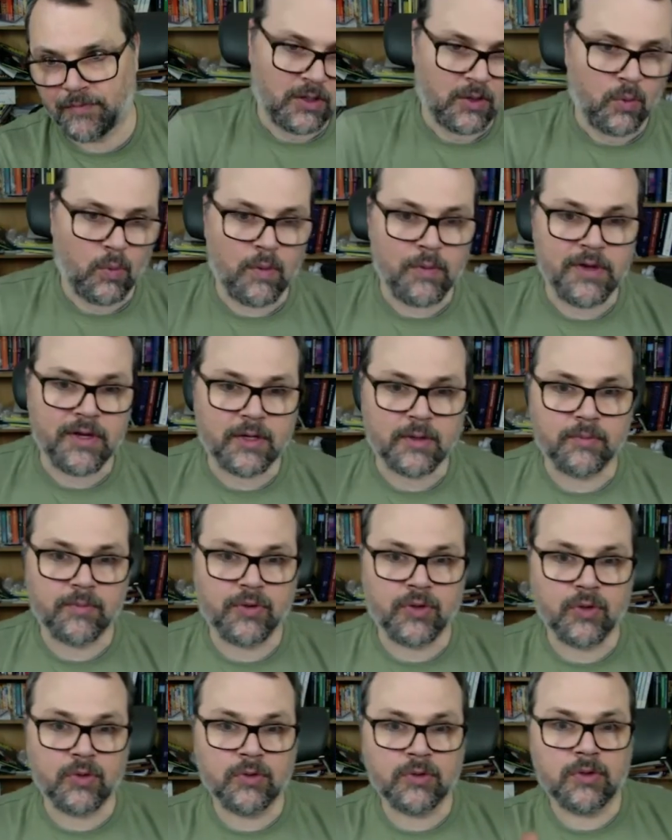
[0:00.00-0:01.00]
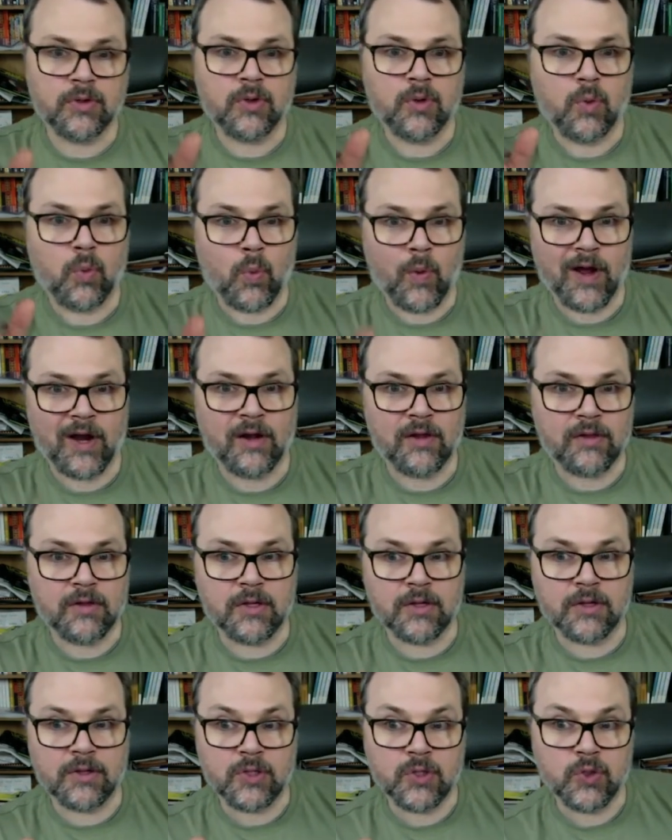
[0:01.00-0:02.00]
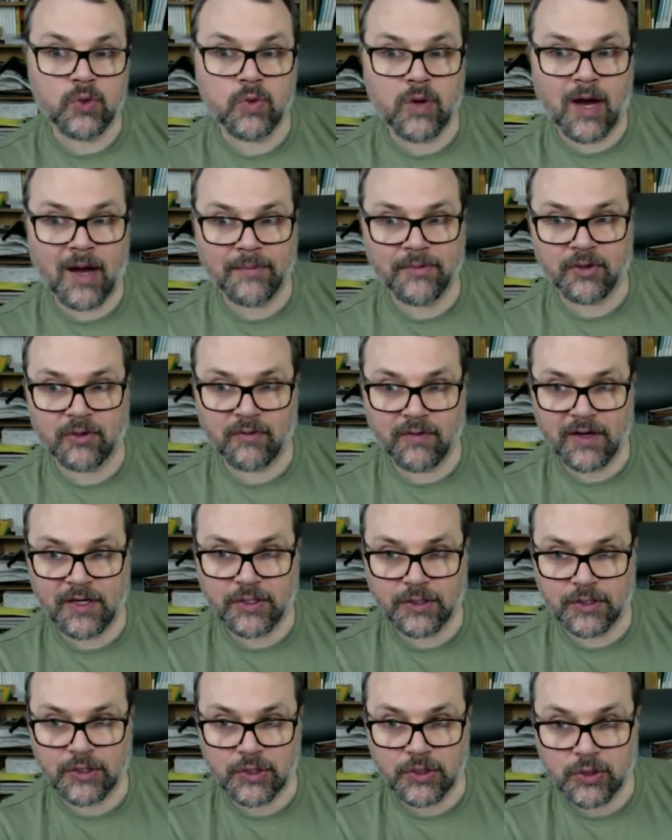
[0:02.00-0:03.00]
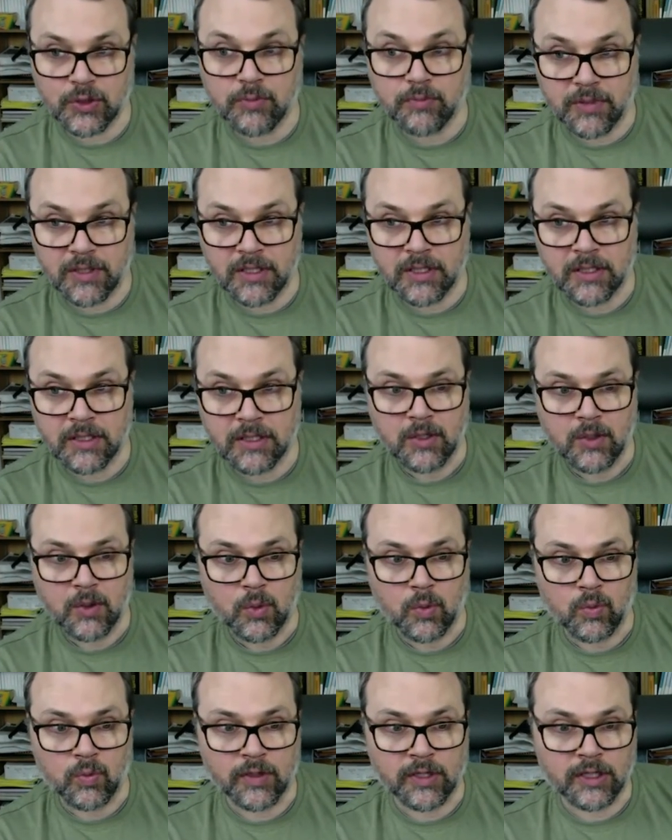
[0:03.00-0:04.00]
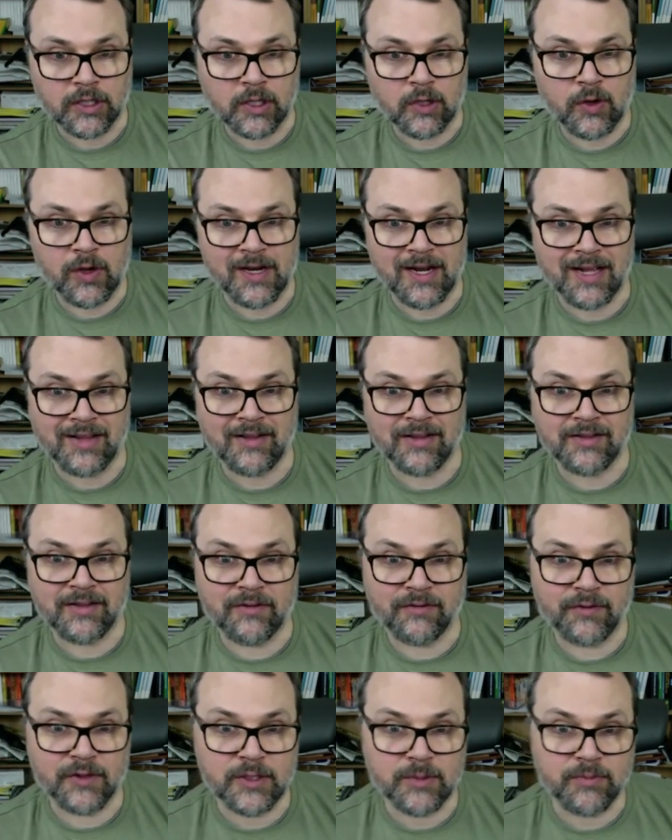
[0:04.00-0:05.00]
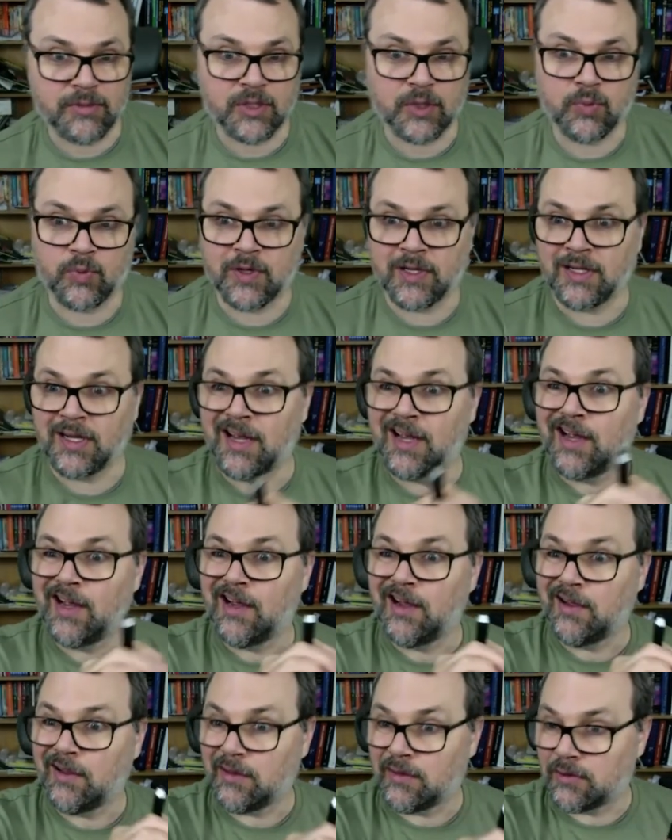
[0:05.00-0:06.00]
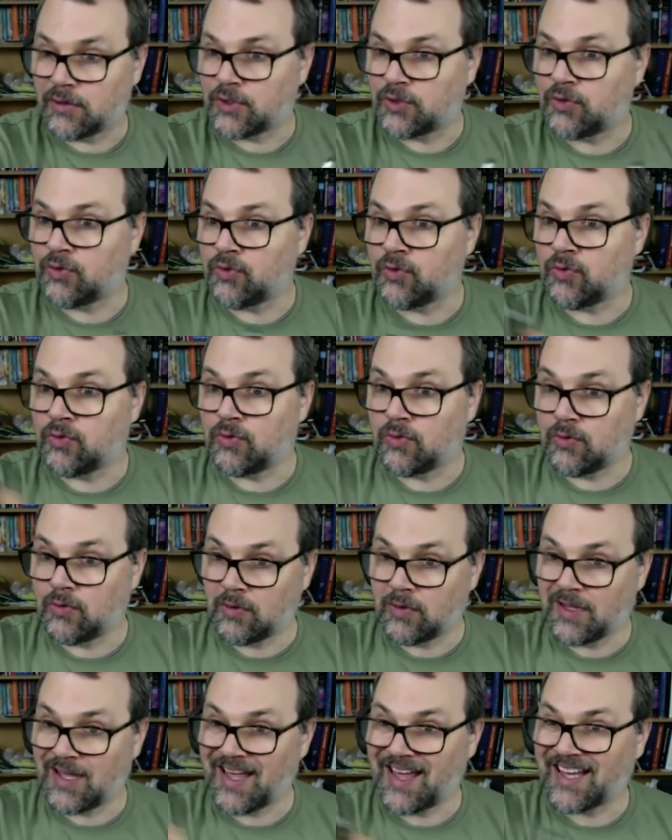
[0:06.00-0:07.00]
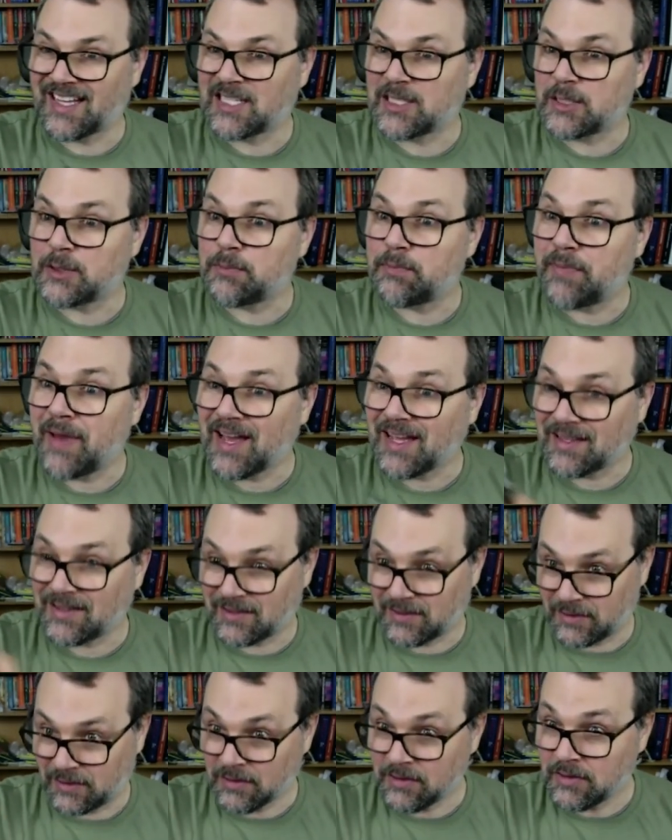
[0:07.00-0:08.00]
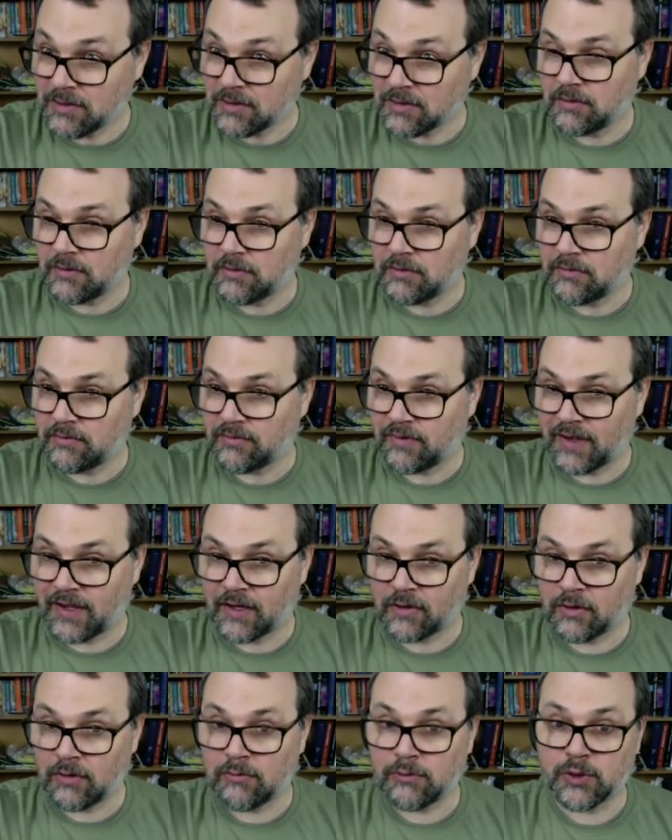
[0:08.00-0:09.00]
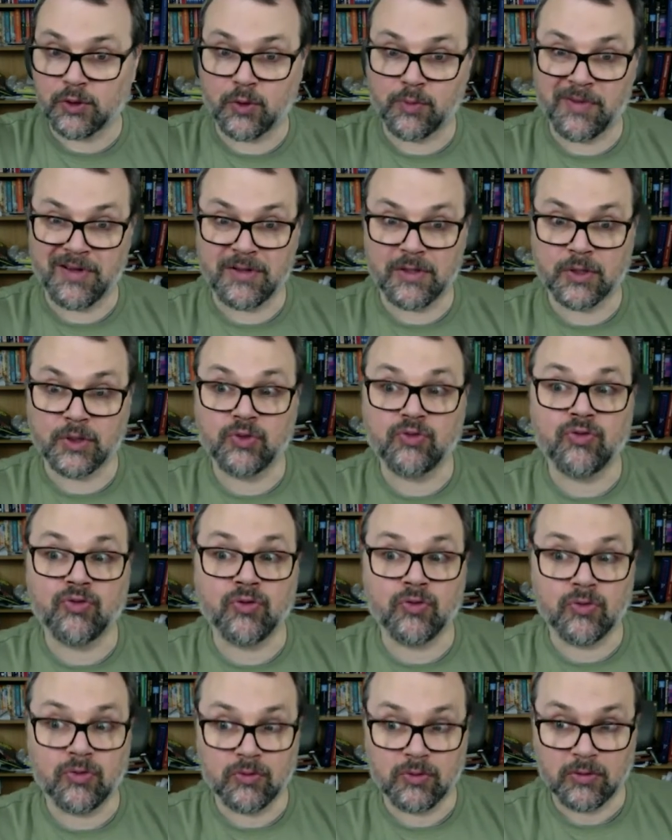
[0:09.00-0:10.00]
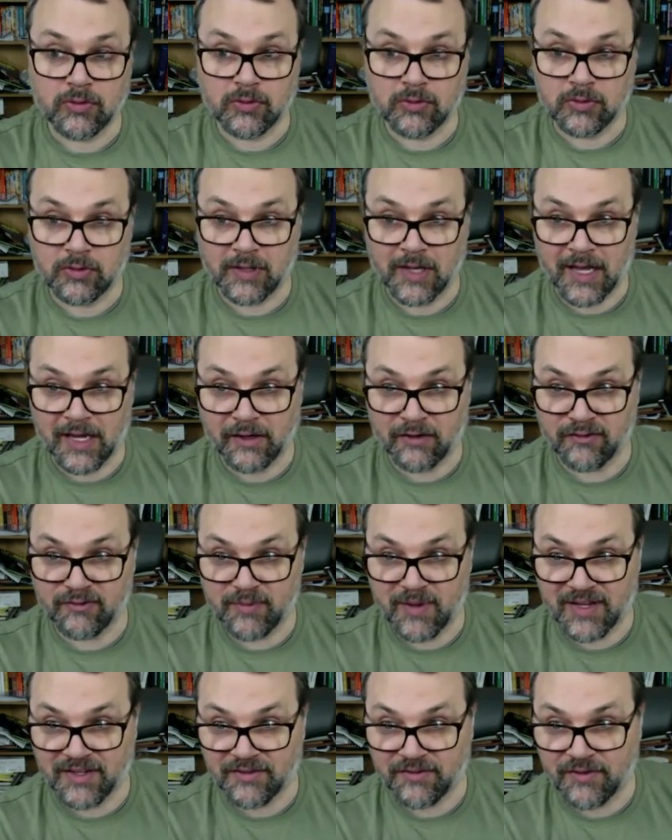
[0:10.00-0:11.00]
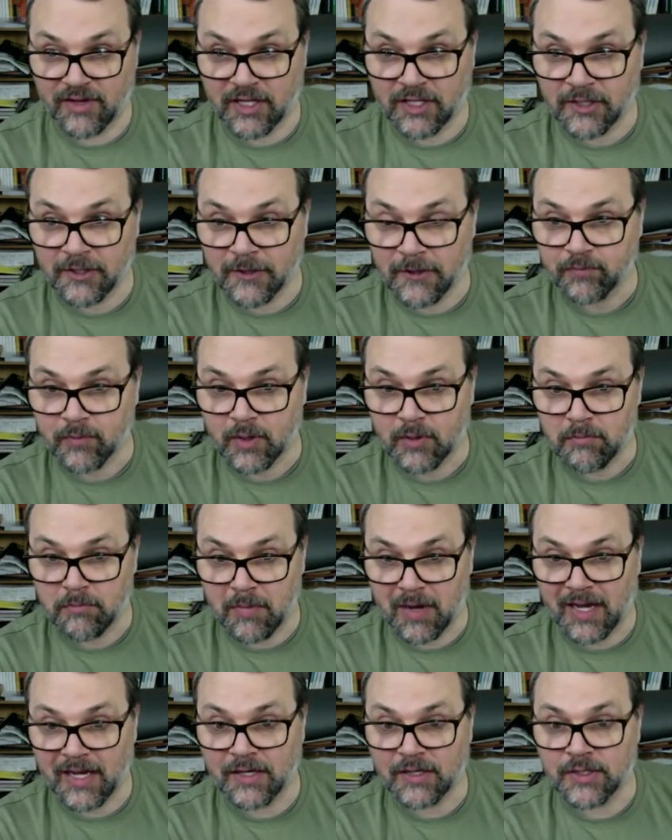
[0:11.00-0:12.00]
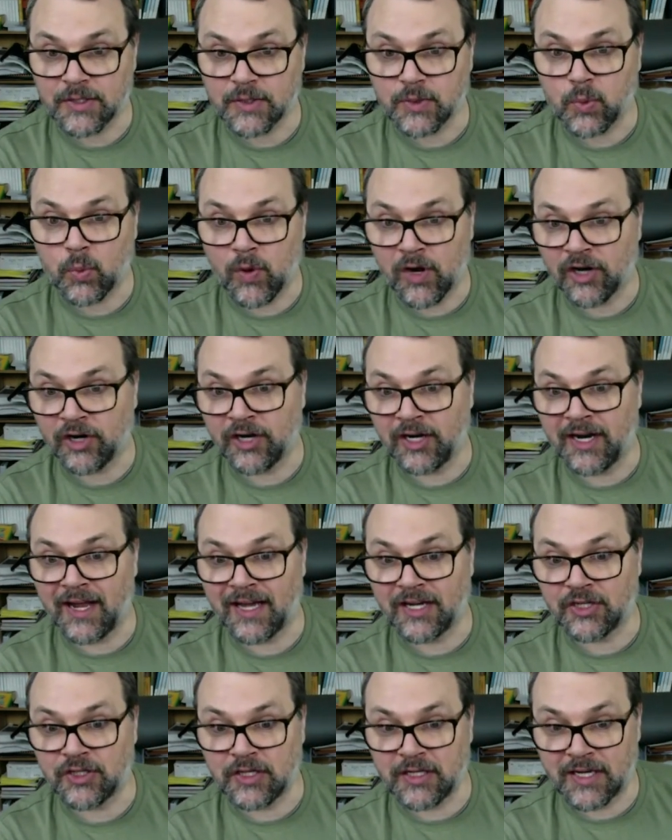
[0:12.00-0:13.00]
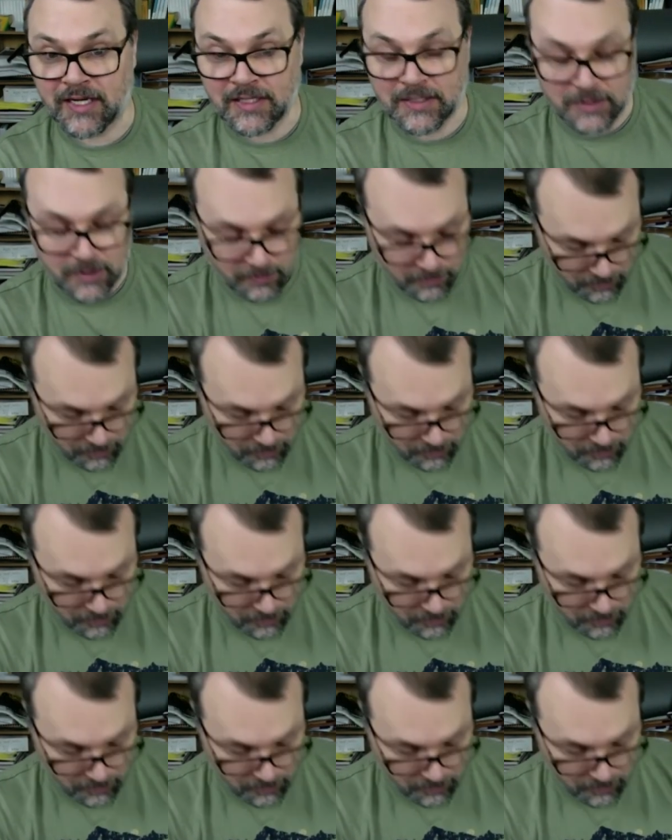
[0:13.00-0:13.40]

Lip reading: When we compute where the new observation should be, we are looking at the difference between the true expected value, which would be the true line of best fit, minus where it actually ends up